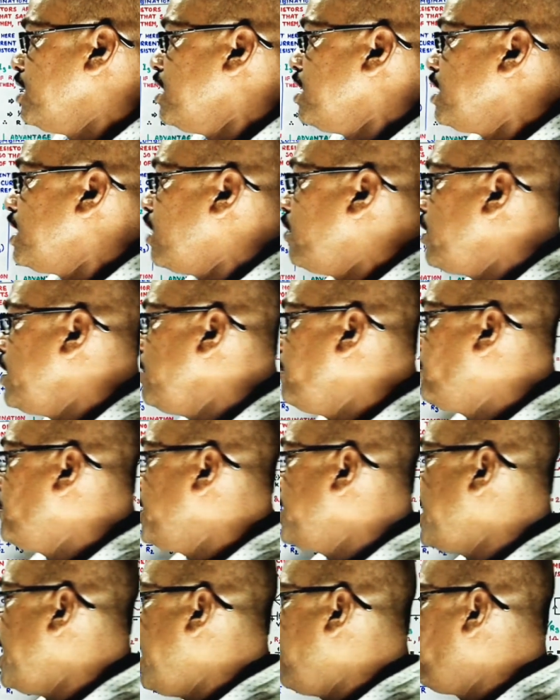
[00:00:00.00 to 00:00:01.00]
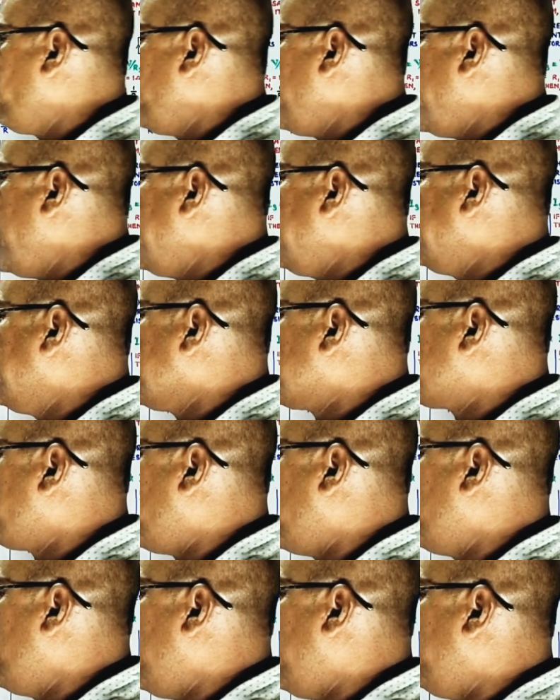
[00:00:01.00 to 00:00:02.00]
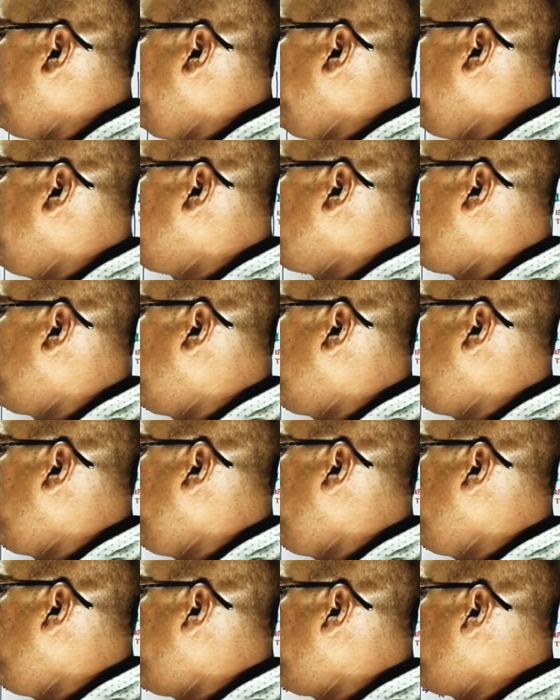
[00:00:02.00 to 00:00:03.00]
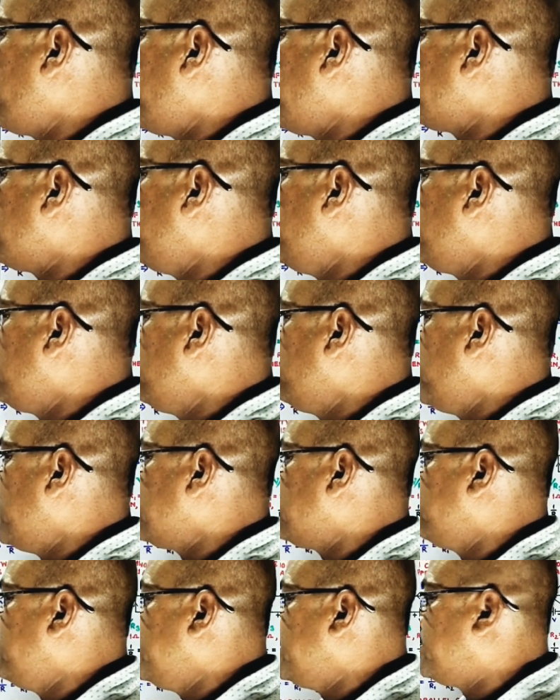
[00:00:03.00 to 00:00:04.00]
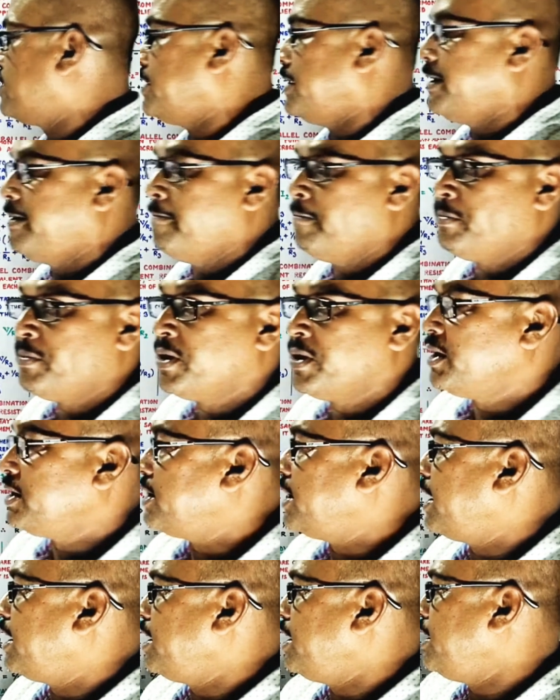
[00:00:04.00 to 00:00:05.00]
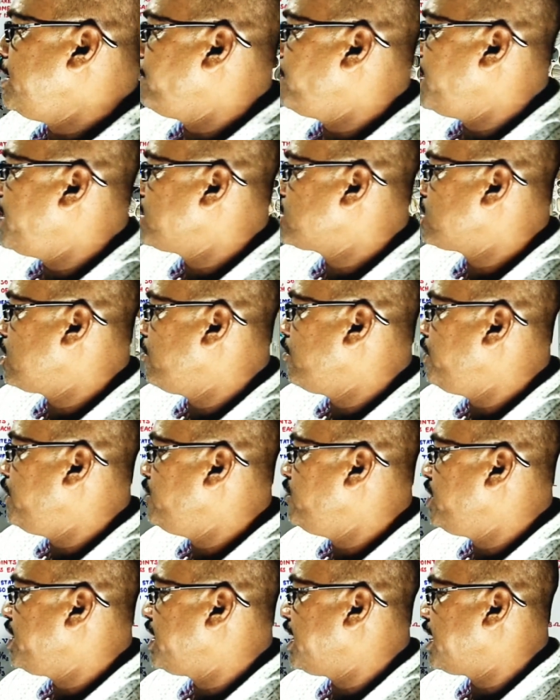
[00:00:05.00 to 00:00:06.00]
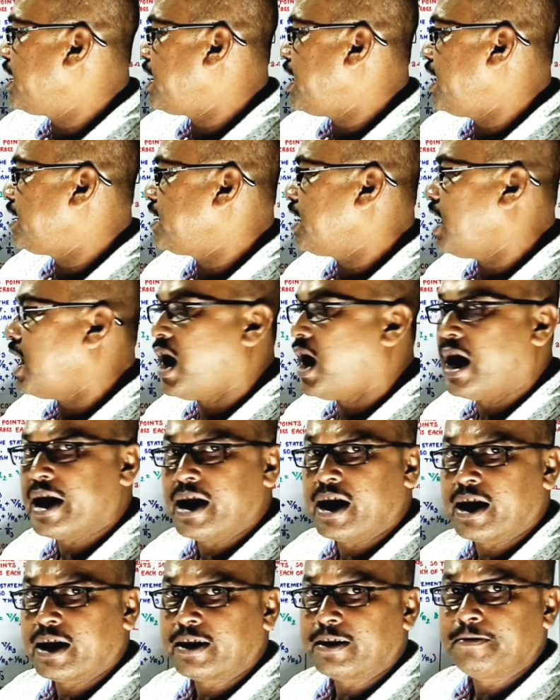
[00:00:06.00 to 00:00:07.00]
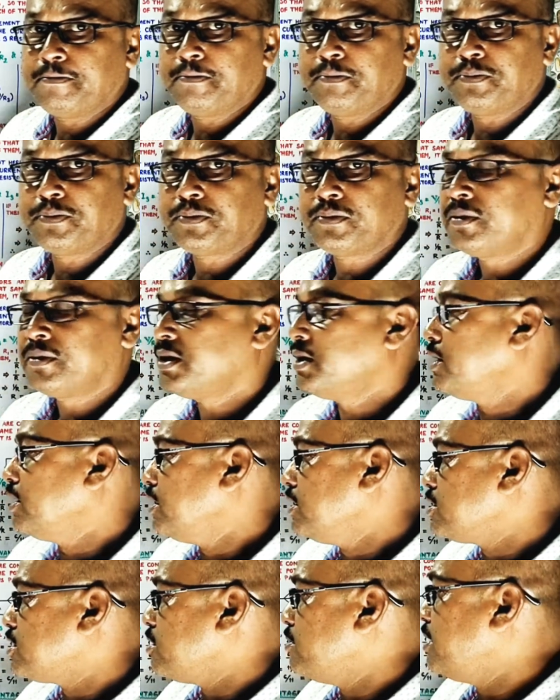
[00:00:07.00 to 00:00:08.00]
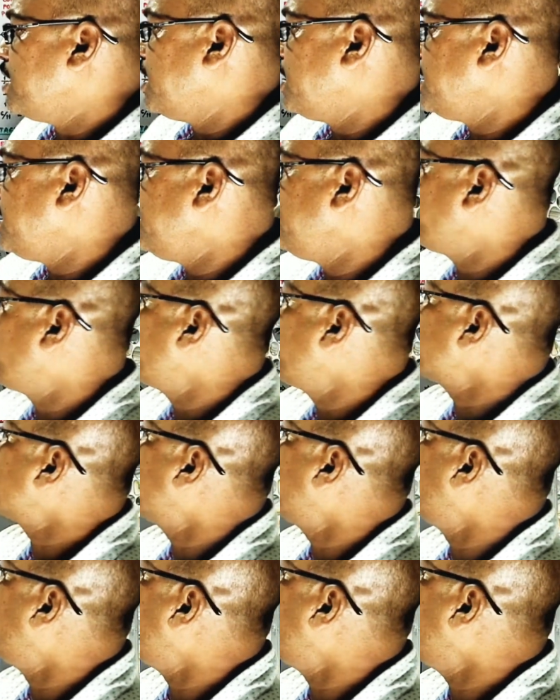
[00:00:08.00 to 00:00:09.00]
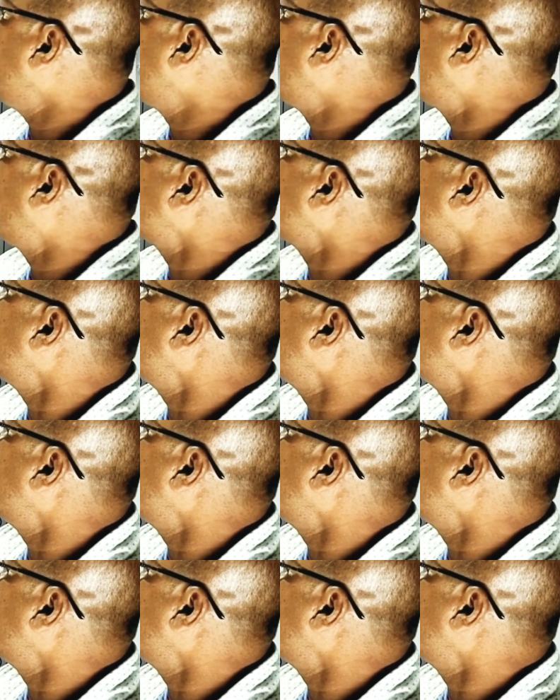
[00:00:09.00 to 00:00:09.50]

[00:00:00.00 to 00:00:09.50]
Now if we apply this formula, V is equal to V1 plus V2 plus V3, then in place of V we can write IR. Similarly, in place of V1